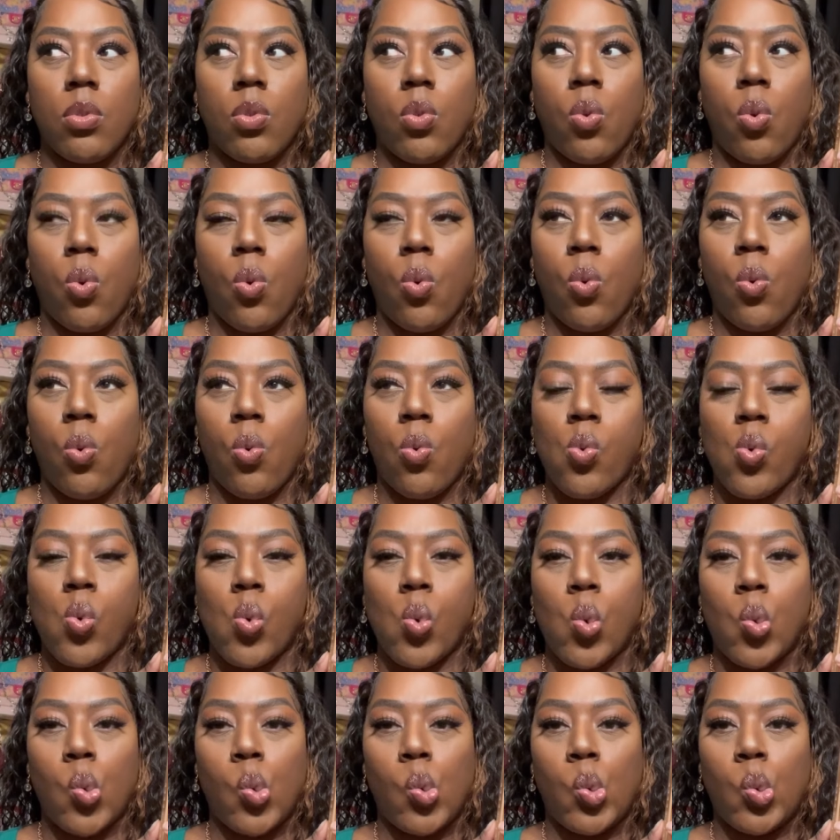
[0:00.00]

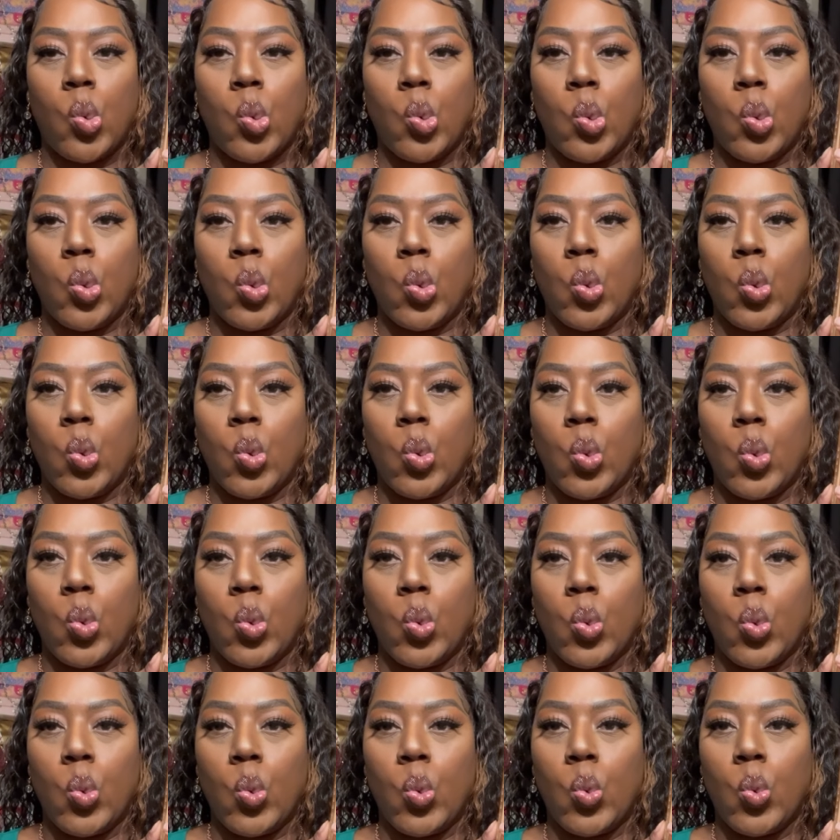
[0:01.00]

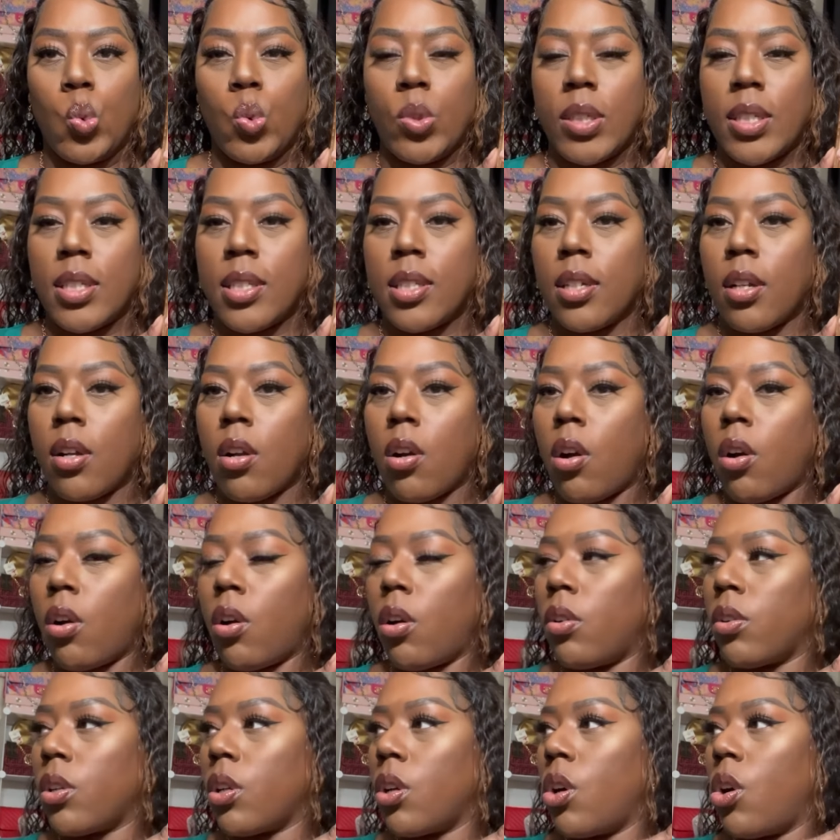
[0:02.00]
what is it
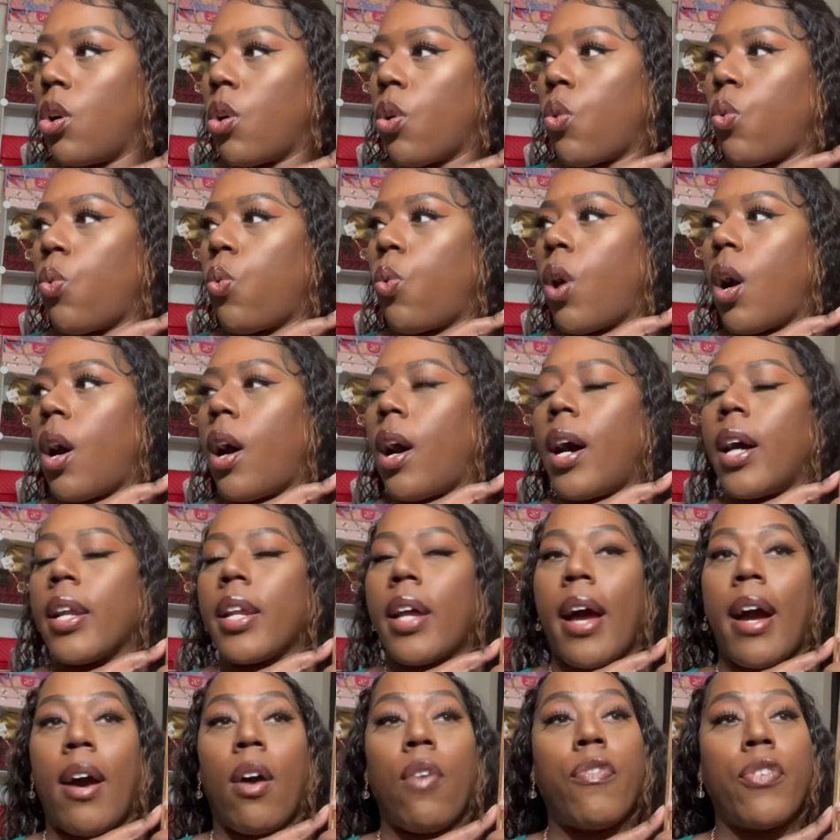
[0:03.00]
called? Quad
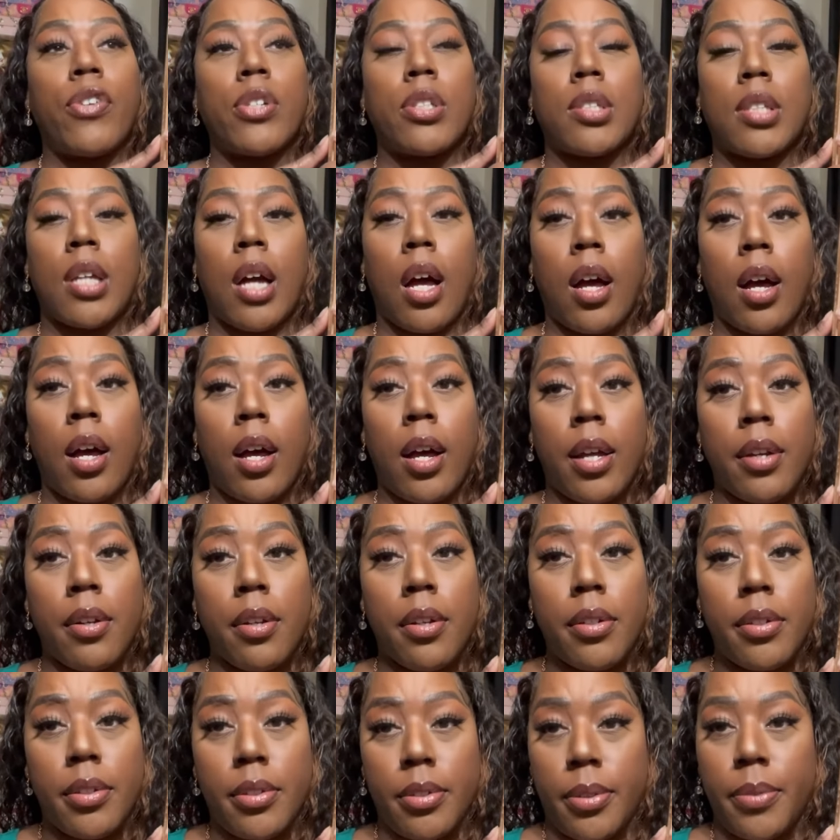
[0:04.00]
Alfasad
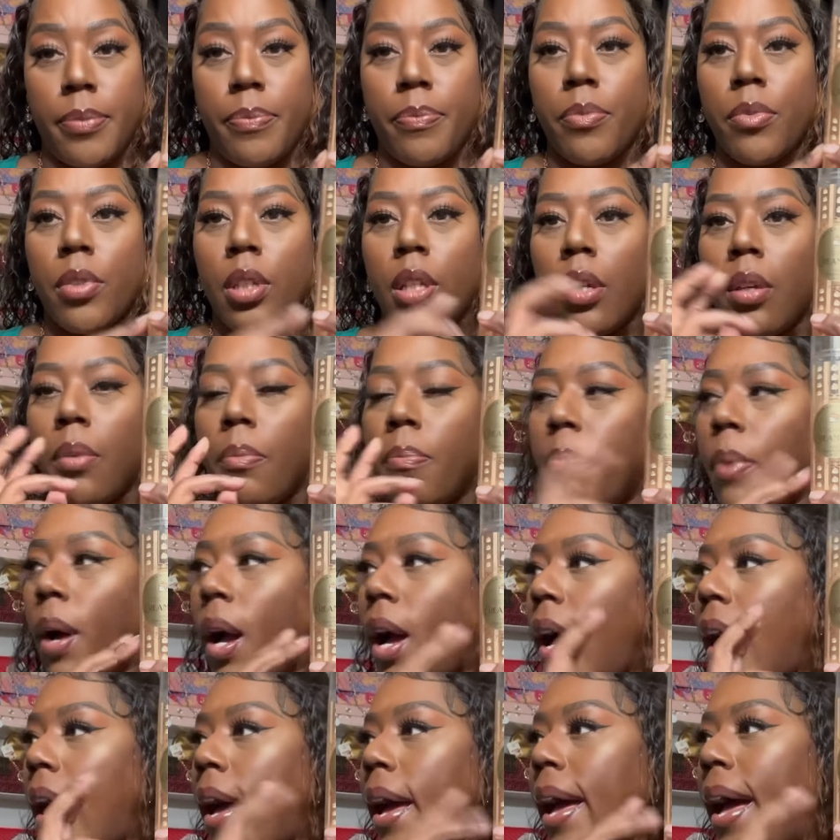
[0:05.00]

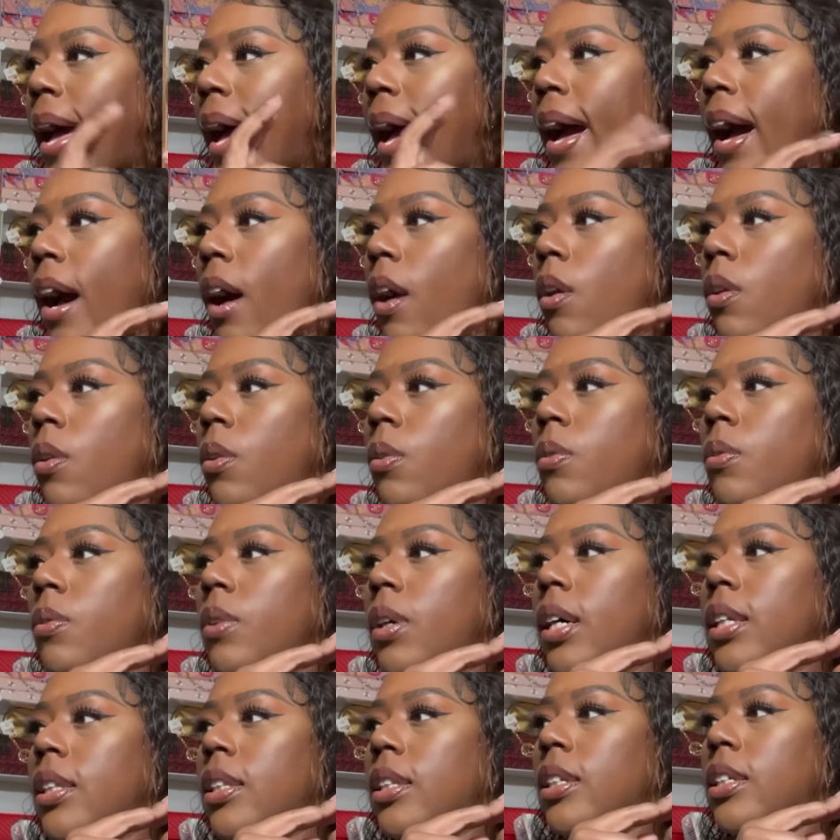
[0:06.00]
by
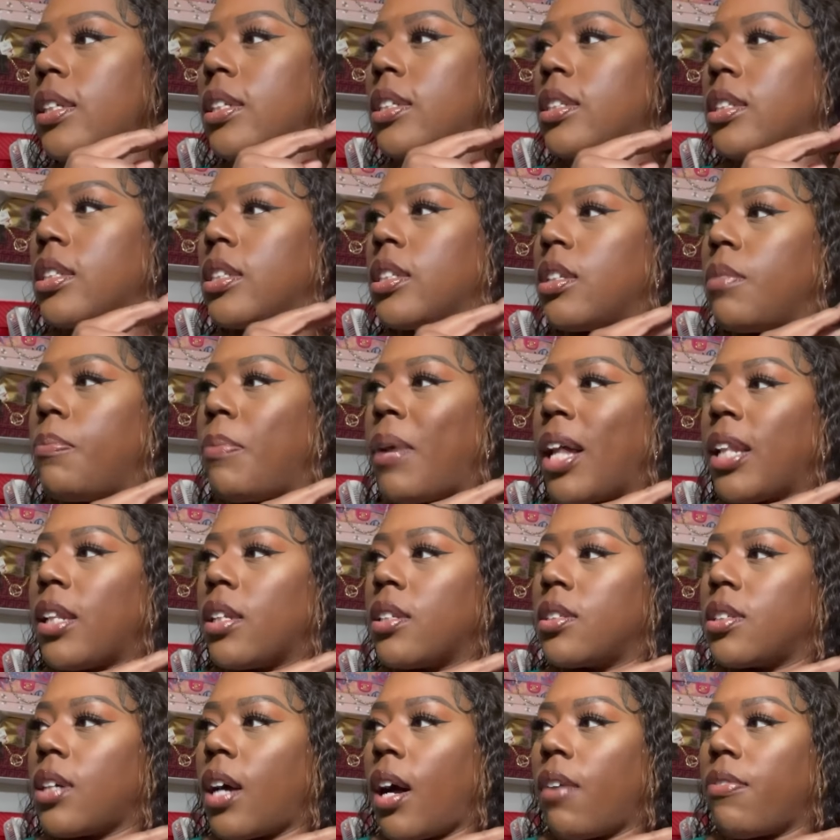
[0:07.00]
is it by
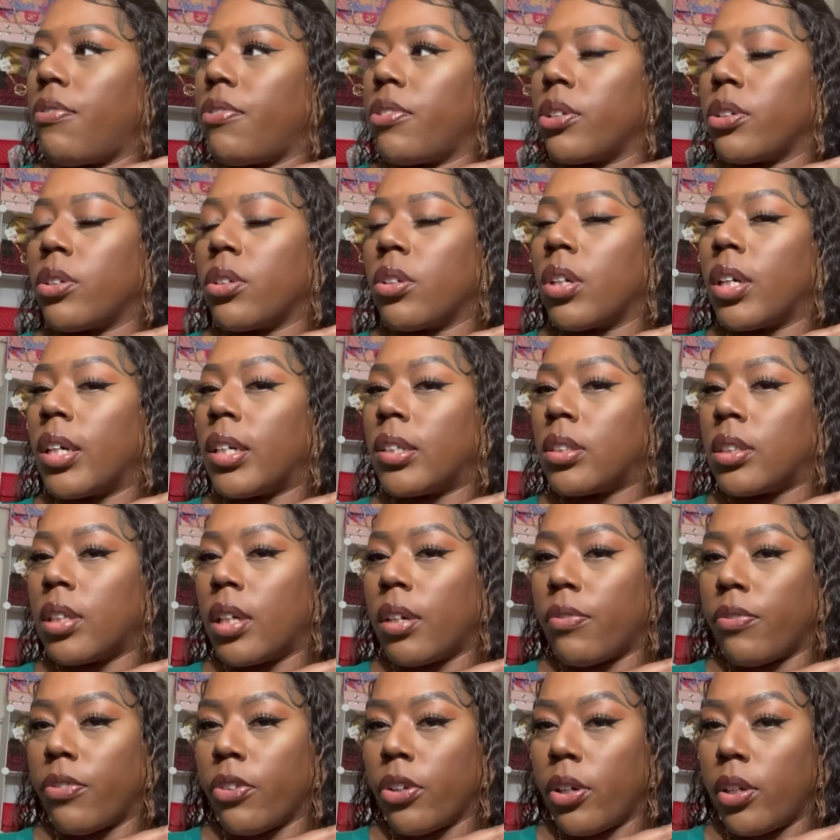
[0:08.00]
Latafa or Al
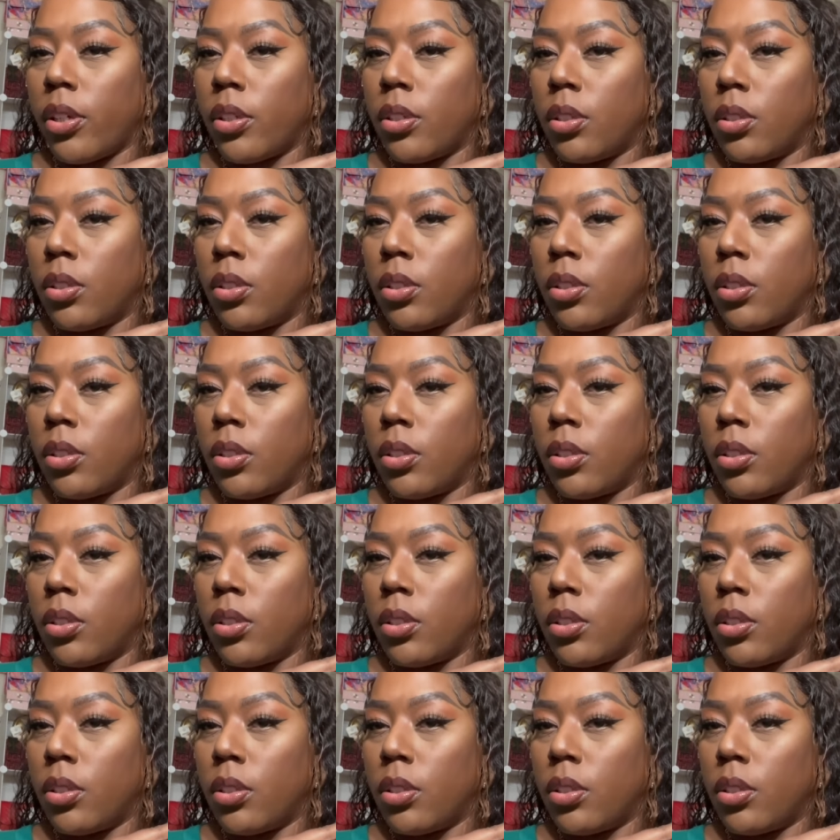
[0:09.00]
Saffron?